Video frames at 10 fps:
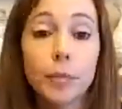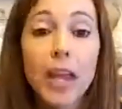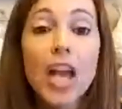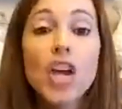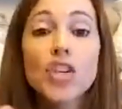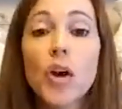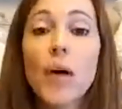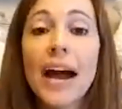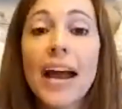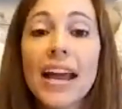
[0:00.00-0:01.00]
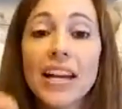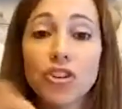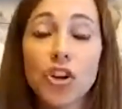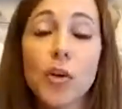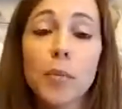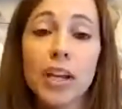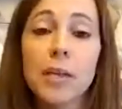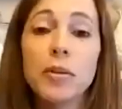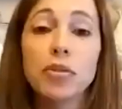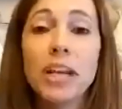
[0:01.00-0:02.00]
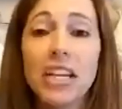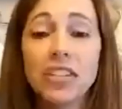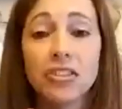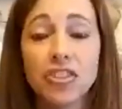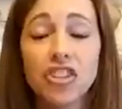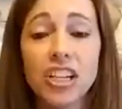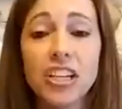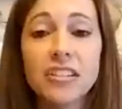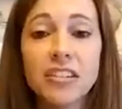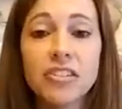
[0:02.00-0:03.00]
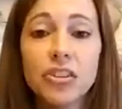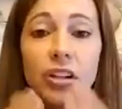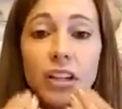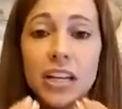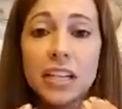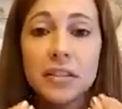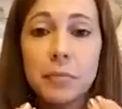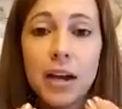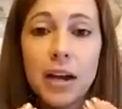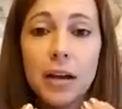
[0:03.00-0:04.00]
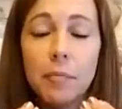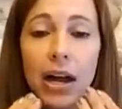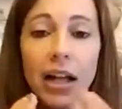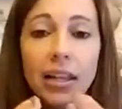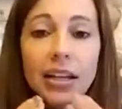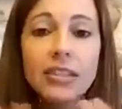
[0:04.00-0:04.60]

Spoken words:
So I ate sherbet in between each of the cheeses to cleanse my palate.